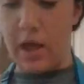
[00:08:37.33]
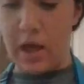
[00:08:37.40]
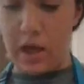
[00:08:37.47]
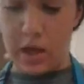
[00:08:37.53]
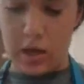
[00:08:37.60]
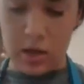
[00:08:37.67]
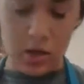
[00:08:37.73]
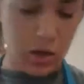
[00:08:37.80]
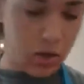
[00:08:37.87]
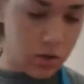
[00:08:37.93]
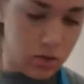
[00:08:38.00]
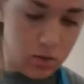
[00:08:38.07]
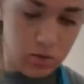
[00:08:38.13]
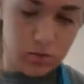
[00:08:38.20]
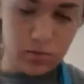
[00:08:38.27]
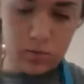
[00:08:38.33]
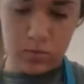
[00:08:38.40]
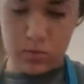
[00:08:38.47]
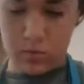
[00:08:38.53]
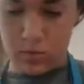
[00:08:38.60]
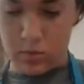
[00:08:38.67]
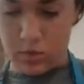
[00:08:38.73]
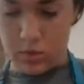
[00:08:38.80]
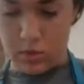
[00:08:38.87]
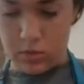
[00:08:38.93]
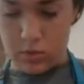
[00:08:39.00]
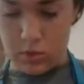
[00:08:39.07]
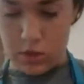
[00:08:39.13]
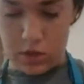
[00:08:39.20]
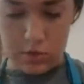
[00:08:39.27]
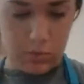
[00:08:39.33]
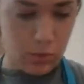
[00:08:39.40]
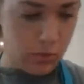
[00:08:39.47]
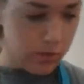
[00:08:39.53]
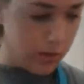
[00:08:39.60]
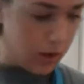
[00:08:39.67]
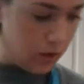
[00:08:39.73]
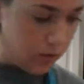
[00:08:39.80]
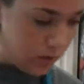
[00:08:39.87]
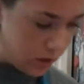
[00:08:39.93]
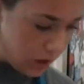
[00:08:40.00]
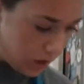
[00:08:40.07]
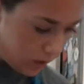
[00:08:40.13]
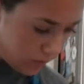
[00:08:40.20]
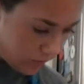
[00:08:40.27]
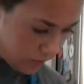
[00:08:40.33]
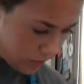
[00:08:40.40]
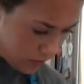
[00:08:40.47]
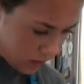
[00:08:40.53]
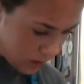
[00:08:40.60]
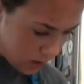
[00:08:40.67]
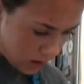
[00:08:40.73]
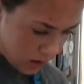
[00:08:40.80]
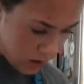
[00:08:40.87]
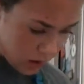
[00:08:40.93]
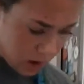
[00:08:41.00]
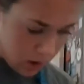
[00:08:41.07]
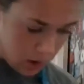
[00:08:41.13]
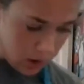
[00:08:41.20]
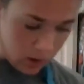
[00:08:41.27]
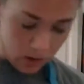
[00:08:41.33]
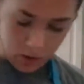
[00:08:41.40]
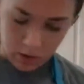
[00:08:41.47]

egg, kind of move that over there, and